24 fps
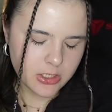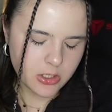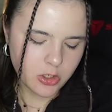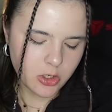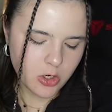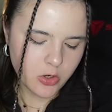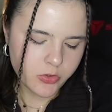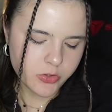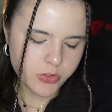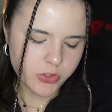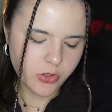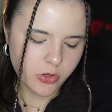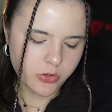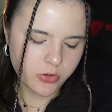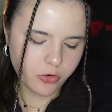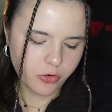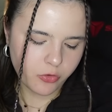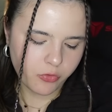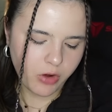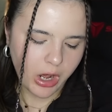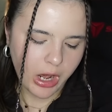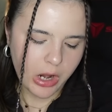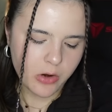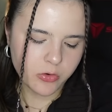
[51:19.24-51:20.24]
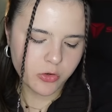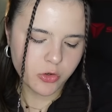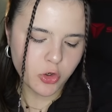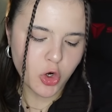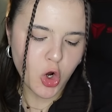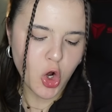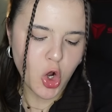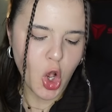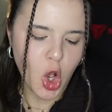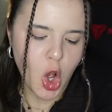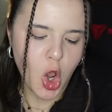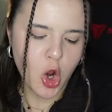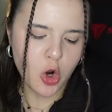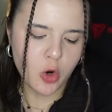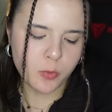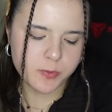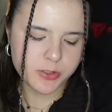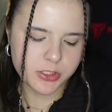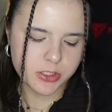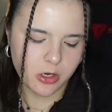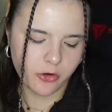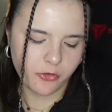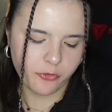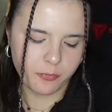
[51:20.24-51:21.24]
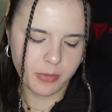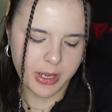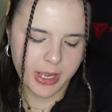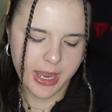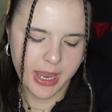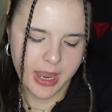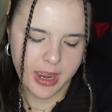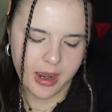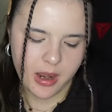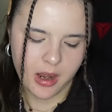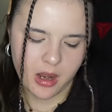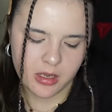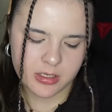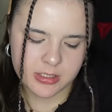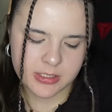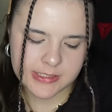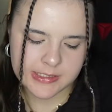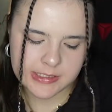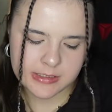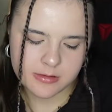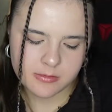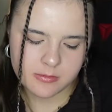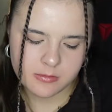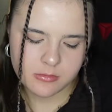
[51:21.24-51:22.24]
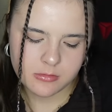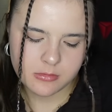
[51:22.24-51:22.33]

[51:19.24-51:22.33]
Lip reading: close on the round globes of my ass.